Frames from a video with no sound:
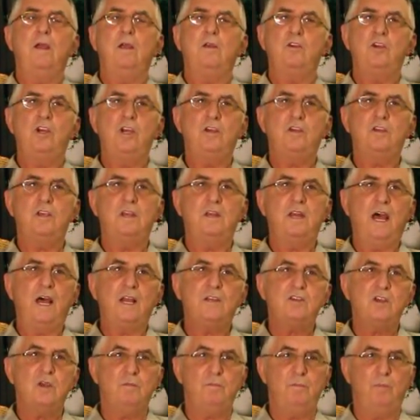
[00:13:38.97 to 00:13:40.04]
She said
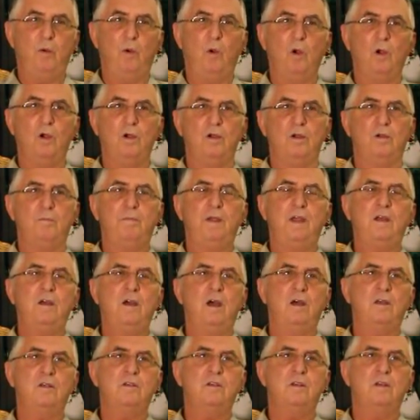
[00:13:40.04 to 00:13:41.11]
that's important
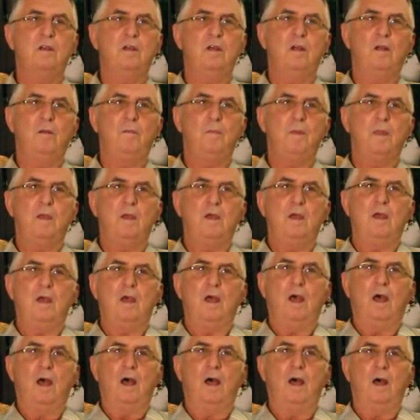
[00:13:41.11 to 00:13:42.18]
because
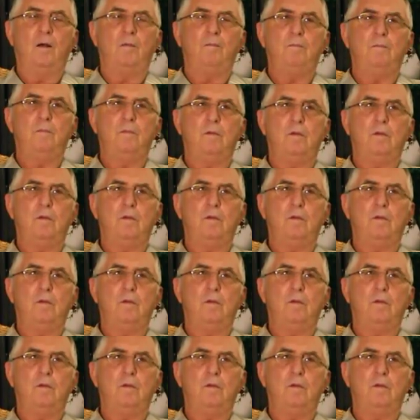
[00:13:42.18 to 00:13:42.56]
uh,